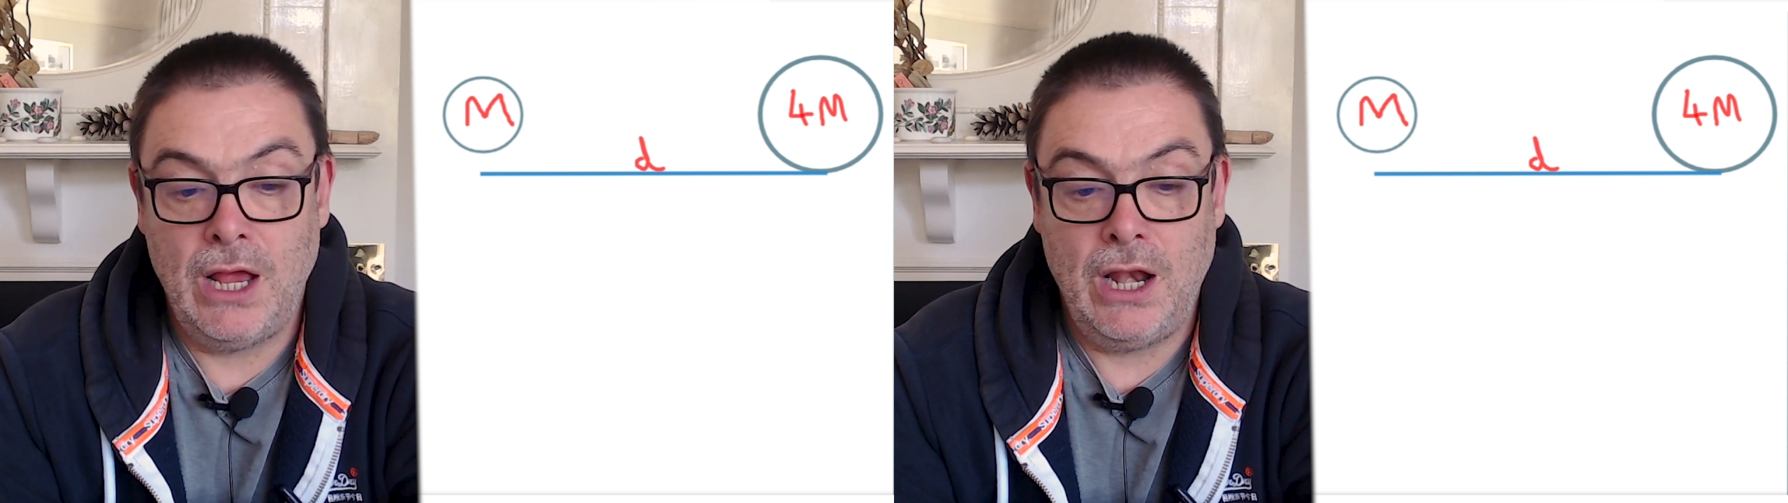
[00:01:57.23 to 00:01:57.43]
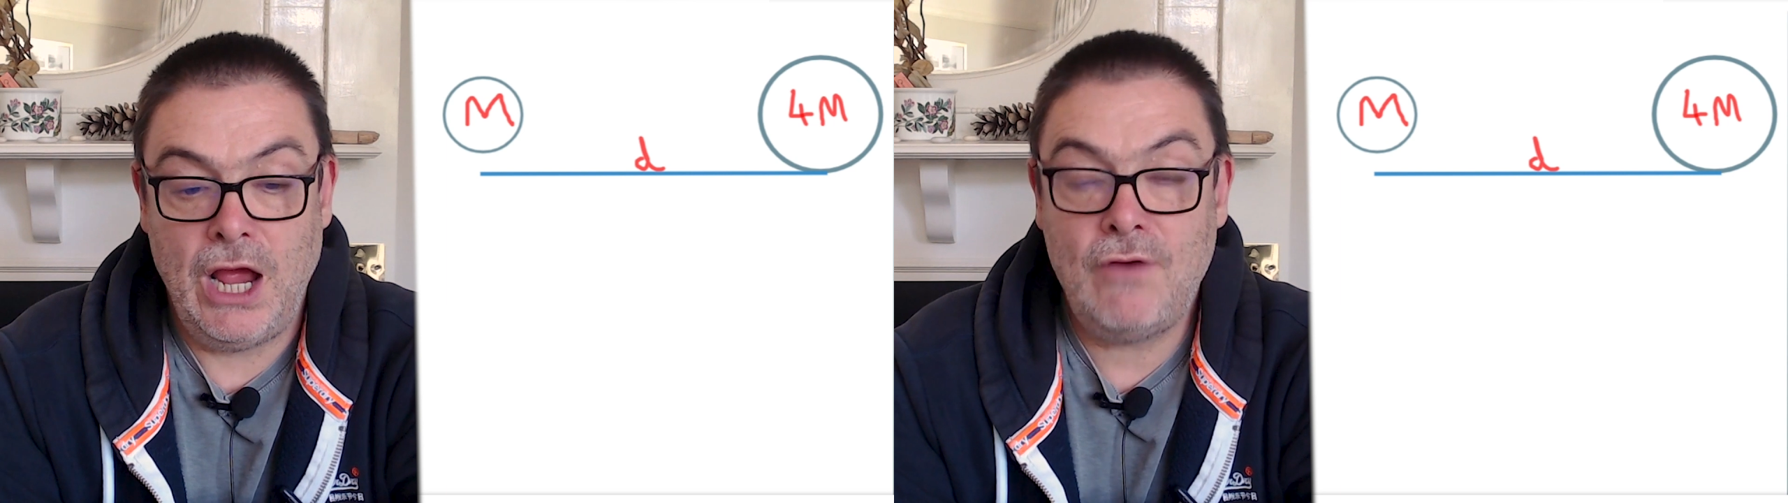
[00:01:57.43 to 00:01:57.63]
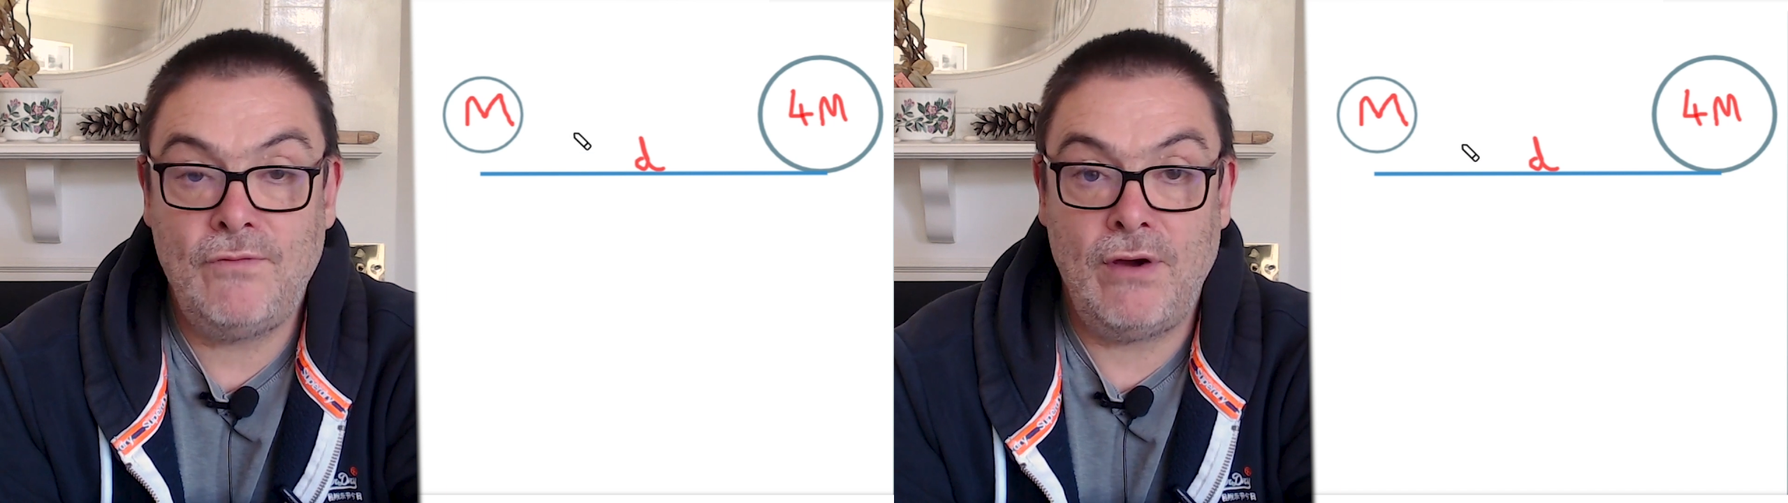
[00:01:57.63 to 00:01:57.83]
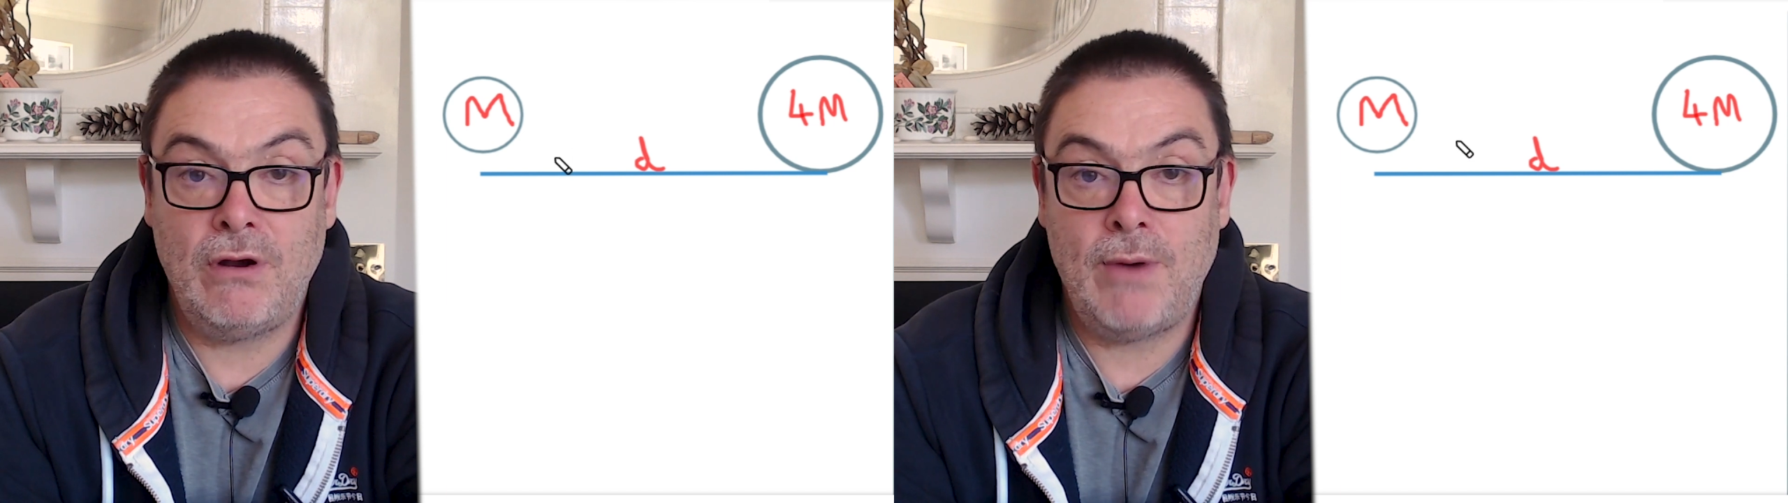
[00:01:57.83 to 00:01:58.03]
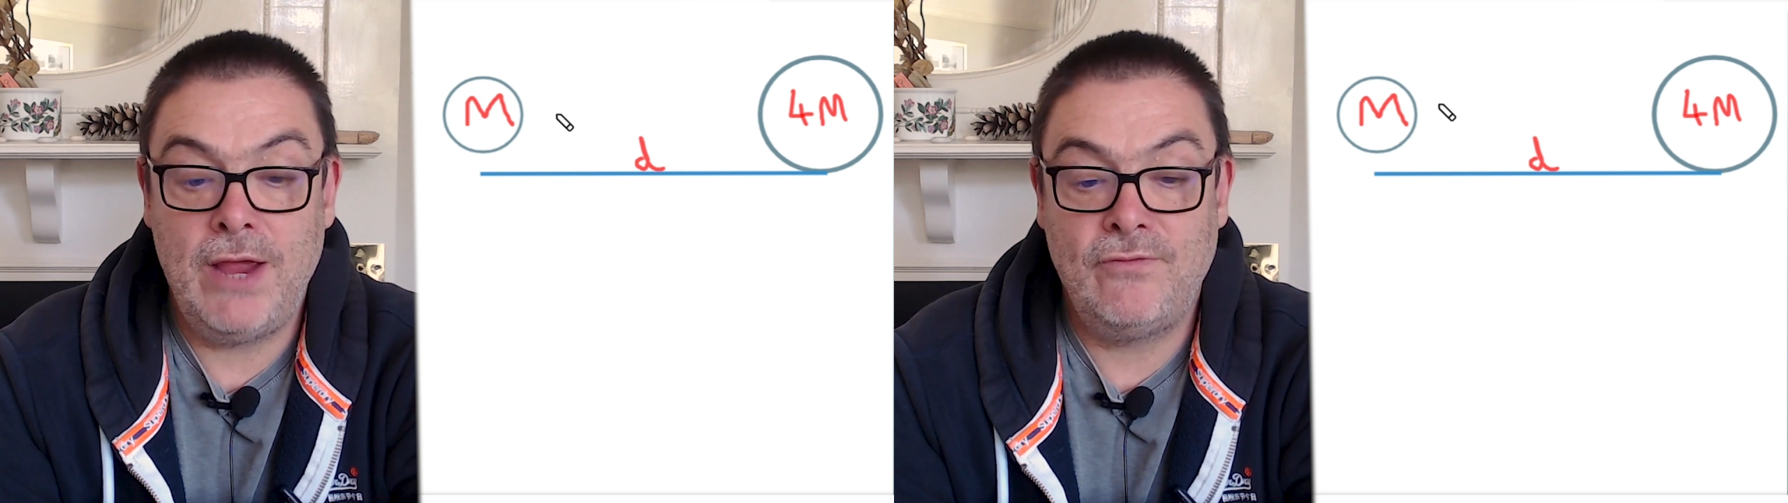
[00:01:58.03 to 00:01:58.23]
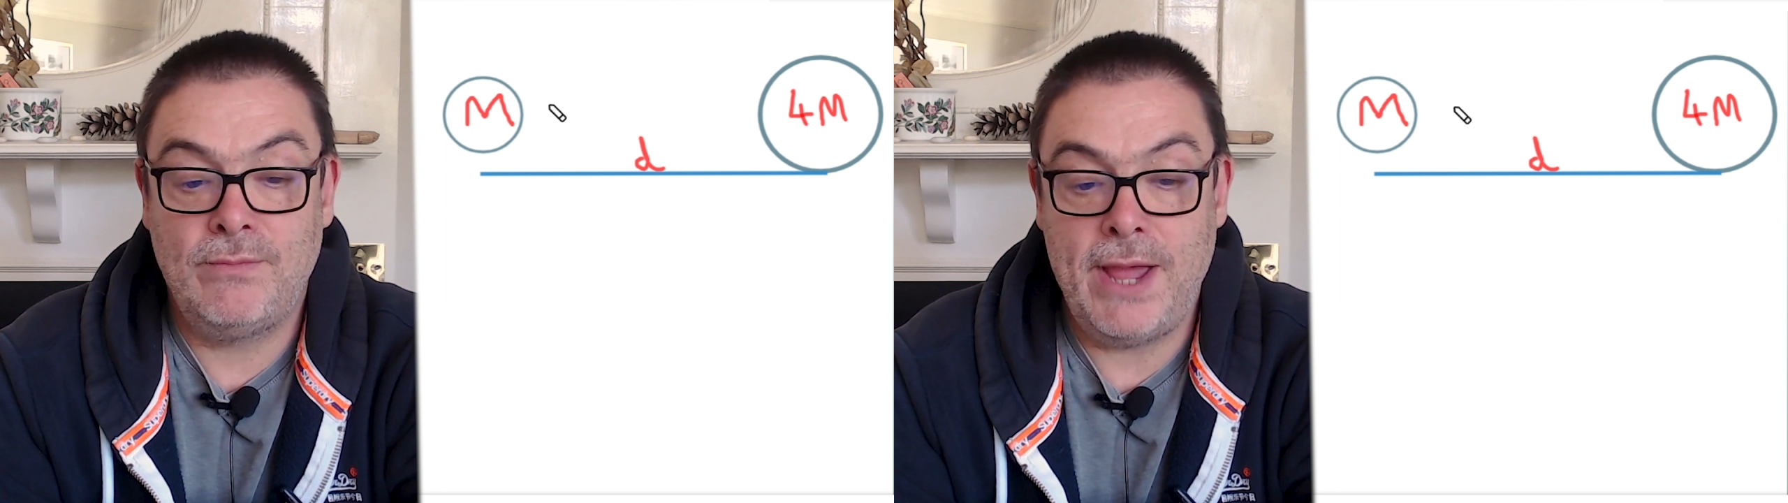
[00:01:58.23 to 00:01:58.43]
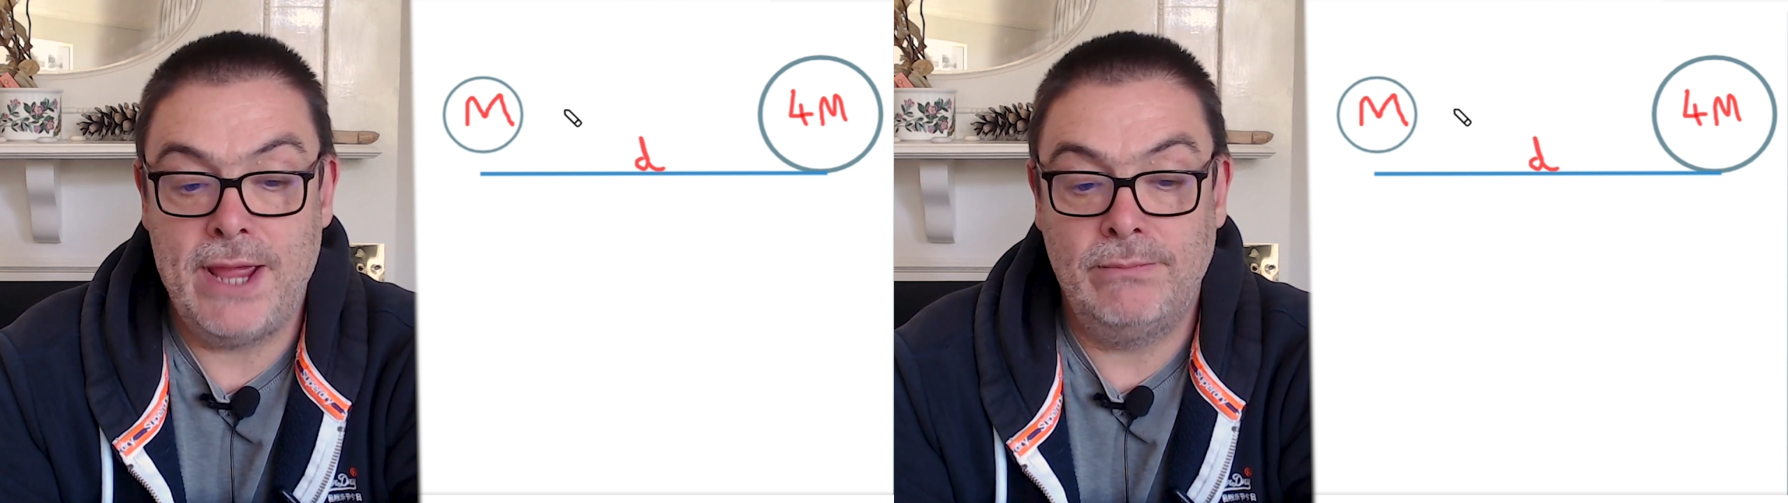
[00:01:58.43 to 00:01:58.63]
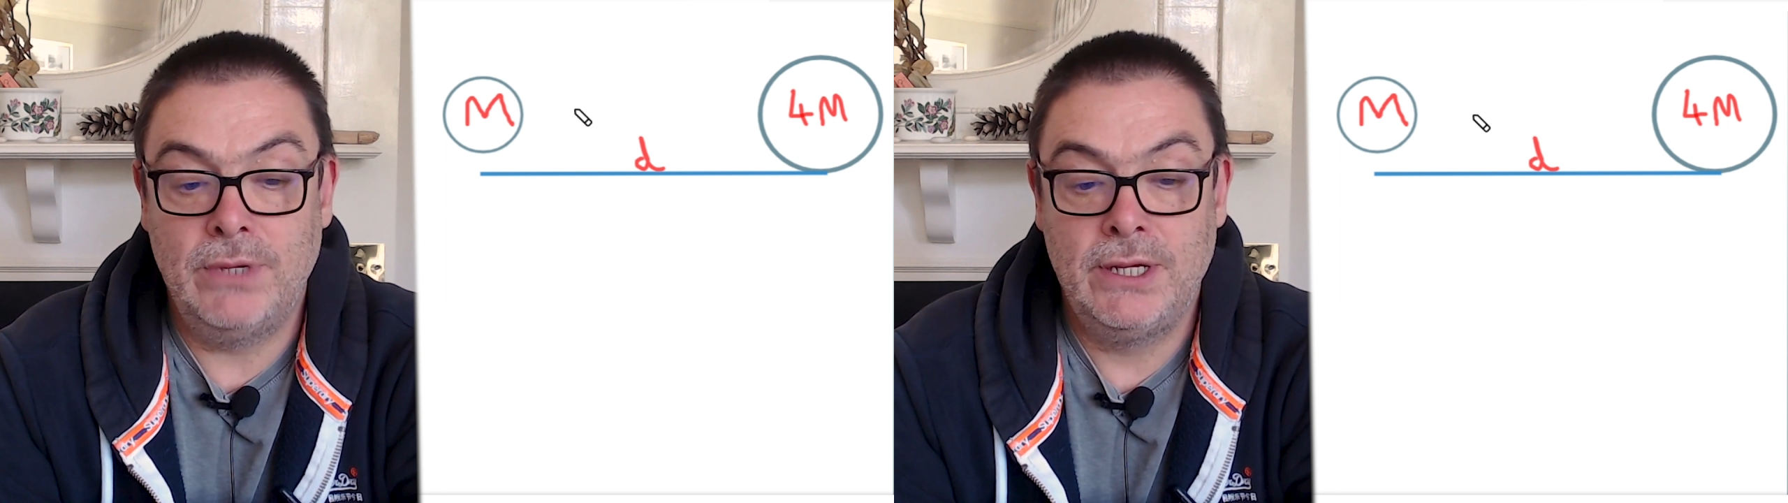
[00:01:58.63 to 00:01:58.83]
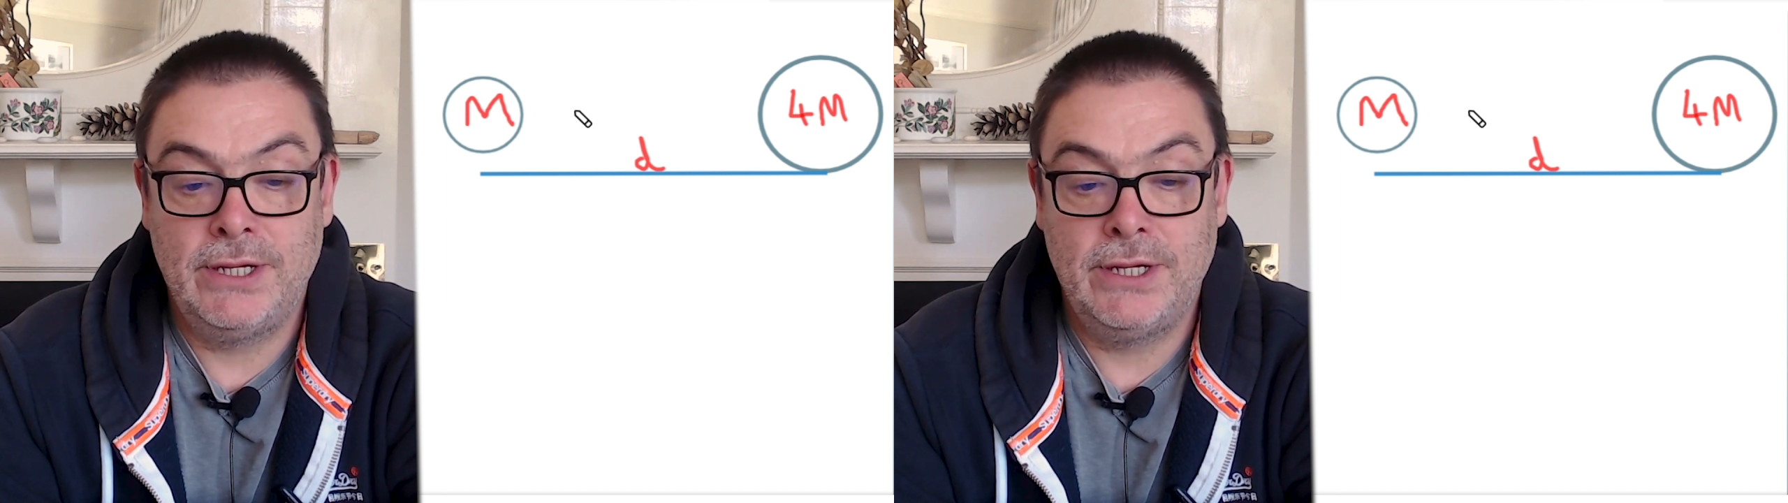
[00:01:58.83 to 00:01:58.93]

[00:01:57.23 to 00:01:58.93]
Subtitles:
how far away from M